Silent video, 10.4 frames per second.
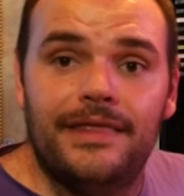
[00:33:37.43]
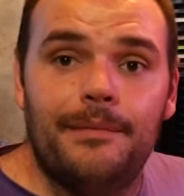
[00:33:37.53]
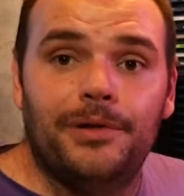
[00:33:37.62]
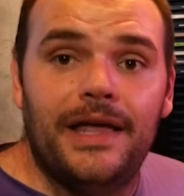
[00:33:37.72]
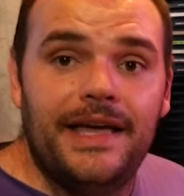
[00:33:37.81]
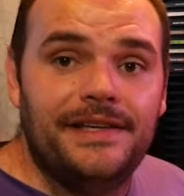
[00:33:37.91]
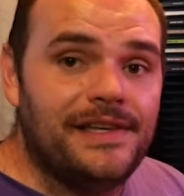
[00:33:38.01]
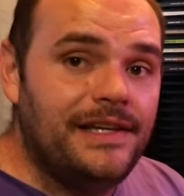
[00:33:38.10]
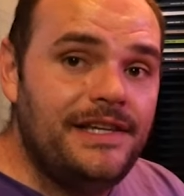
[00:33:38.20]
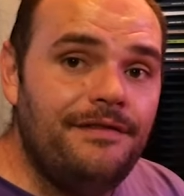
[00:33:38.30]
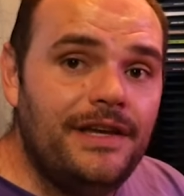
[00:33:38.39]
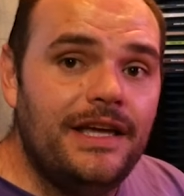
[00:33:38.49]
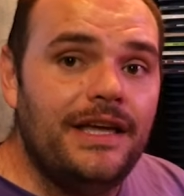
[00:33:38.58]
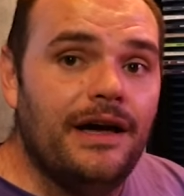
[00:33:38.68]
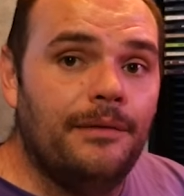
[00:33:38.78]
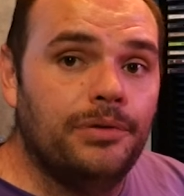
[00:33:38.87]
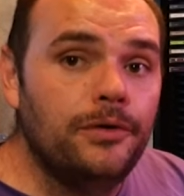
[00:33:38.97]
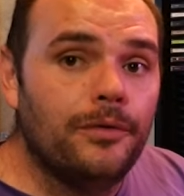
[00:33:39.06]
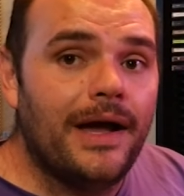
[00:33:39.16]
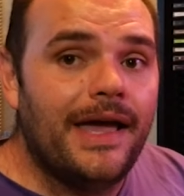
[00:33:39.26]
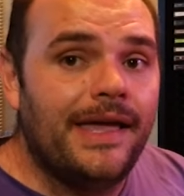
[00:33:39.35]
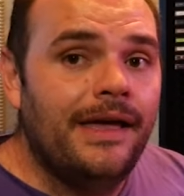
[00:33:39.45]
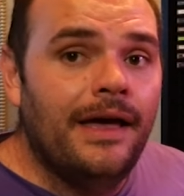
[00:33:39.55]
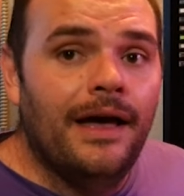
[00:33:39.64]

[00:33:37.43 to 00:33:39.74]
that plays a DVD, a Blu-ray,